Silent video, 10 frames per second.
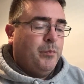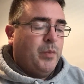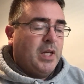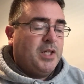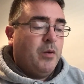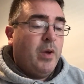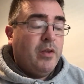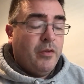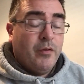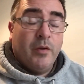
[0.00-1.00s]
But as you
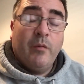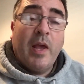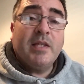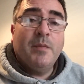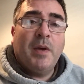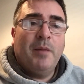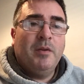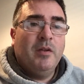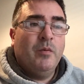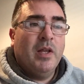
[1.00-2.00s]
read through the rest of the
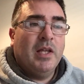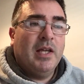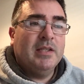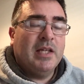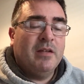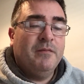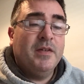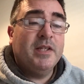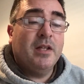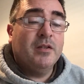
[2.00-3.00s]
Bible, you realise that in
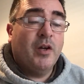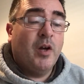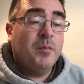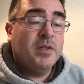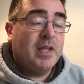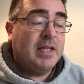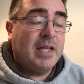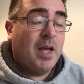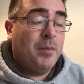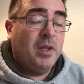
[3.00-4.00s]
physical terms, things
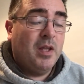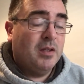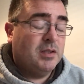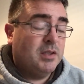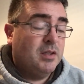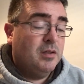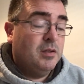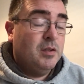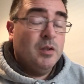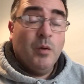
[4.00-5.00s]
happen that
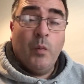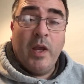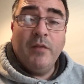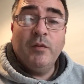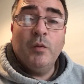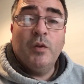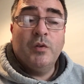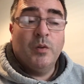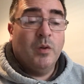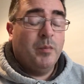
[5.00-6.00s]
we have no
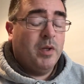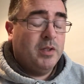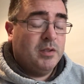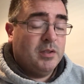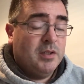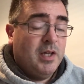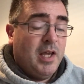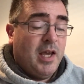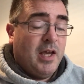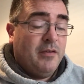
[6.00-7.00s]
control about,
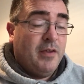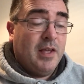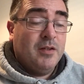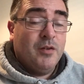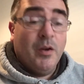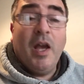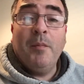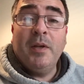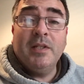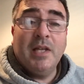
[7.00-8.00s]
and things do
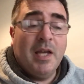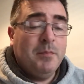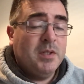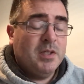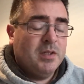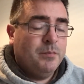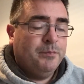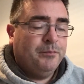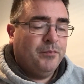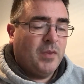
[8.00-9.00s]
happen at times.
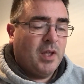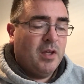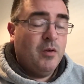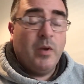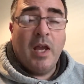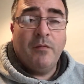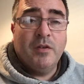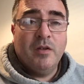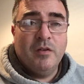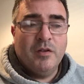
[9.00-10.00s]
You only have
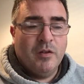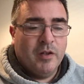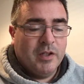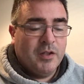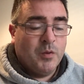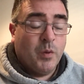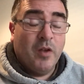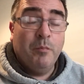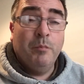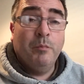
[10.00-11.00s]
to look at the story
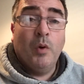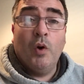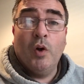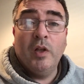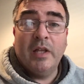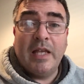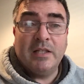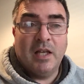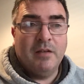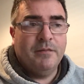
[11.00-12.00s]
of Paul and his
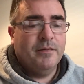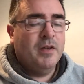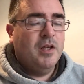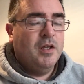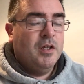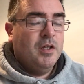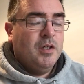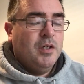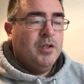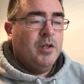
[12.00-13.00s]
life
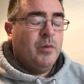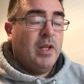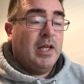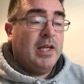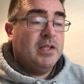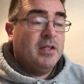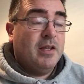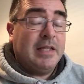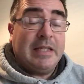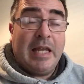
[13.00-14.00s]
to realise the
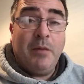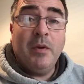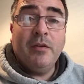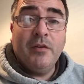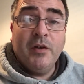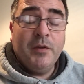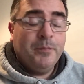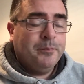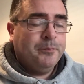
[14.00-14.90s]
things that he went through